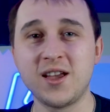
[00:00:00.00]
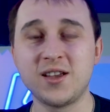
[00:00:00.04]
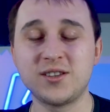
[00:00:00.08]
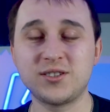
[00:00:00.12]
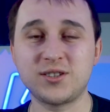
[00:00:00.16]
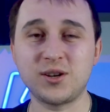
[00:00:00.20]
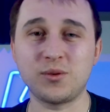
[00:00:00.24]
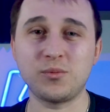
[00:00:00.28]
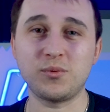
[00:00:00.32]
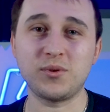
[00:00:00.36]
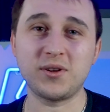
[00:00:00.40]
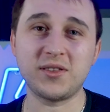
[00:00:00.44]

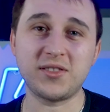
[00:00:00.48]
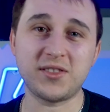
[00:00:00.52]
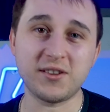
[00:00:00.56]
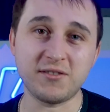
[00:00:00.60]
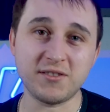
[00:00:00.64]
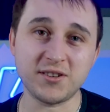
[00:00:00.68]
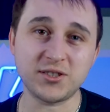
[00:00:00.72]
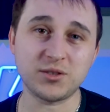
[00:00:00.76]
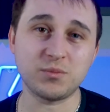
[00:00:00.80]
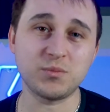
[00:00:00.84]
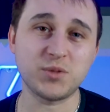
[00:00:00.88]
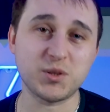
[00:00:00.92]
So
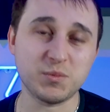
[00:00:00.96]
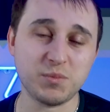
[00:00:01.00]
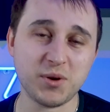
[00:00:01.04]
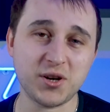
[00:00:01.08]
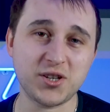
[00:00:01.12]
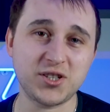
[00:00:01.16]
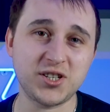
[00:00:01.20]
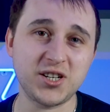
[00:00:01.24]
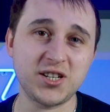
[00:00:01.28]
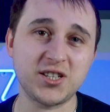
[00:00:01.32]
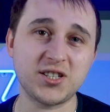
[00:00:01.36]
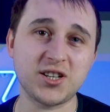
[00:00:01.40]
there is some
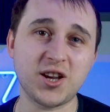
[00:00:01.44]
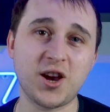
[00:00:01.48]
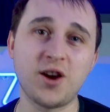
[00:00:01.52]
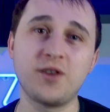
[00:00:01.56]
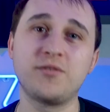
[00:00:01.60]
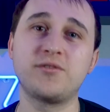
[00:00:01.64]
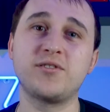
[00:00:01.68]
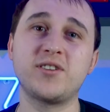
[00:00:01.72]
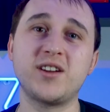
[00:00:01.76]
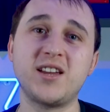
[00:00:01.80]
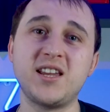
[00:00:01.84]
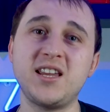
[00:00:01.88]
spreadsheets
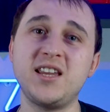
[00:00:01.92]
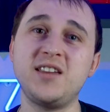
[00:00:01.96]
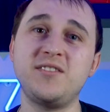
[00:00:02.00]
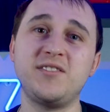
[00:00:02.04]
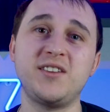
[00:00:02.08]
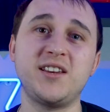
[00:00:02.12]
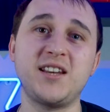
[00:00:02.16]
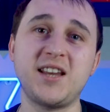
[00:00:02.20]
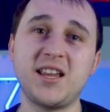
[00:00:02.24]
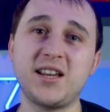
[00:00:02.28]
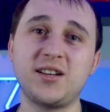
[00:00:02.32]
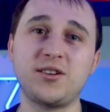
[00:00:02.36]
over at
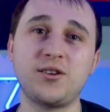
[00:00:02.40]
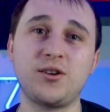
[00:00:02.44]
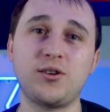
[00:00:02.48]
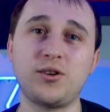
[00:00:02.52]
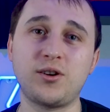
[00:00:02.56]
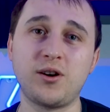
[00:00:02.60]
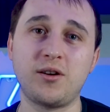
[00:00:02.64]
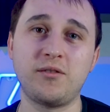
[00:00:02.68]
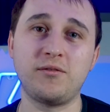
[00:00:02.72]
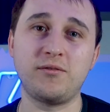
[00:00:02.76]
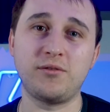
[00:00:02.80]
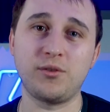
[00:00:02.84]

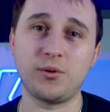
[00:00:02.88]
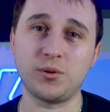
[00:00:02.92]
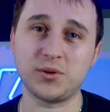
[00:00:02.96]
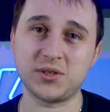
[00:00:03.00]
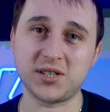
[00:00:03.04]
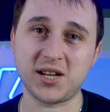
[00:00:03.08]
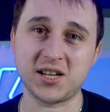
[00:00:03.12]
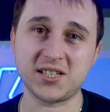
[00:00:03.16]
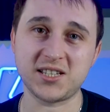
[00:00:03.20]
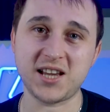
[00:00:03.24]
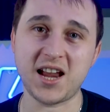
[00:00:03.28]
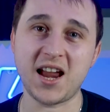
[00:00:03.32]

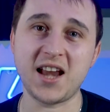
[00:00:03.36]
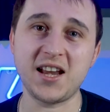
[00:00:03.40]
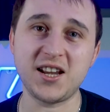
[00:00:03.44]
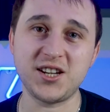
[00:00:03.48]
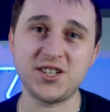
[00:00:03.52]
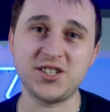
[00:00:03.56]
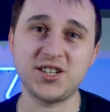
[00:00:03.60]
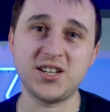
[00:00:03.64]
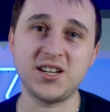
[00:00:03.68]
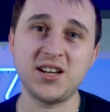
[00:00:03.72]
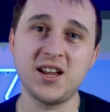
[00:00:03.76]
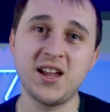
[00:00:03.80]

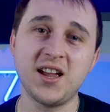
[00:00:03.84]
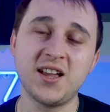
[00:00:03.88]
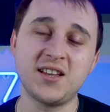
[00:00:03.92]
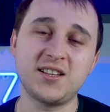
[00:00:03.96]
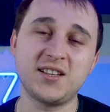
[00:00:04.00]
evnick.com/energy.